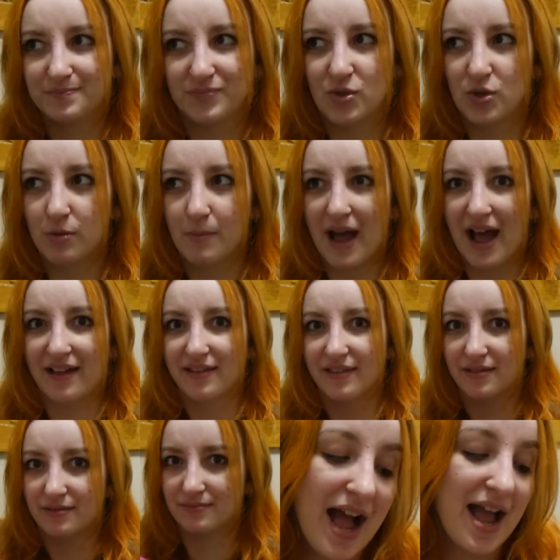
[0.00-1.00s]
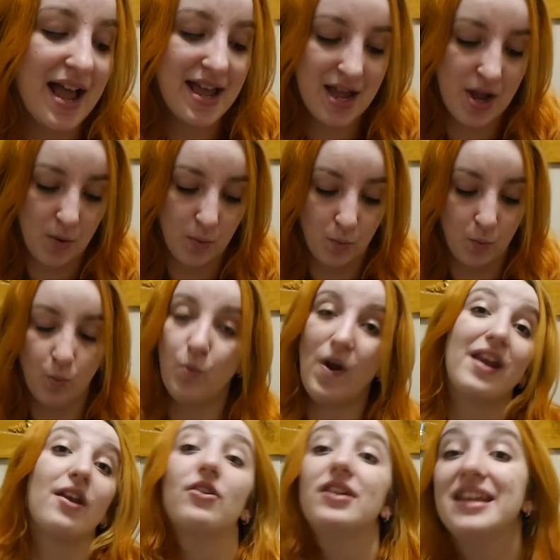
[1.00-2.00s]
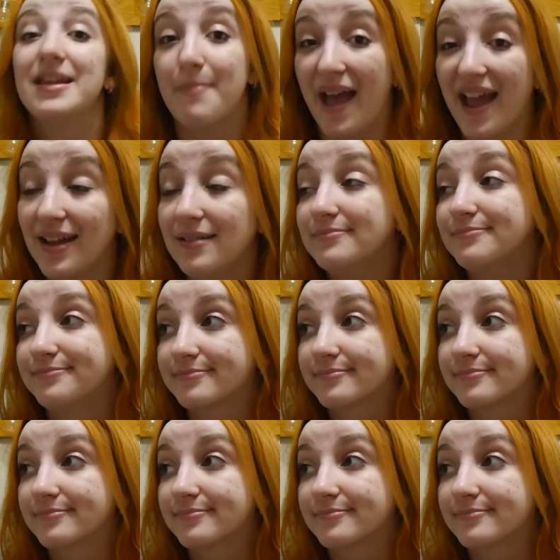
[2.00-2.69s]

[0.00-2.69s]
Do the math. I went on eBay.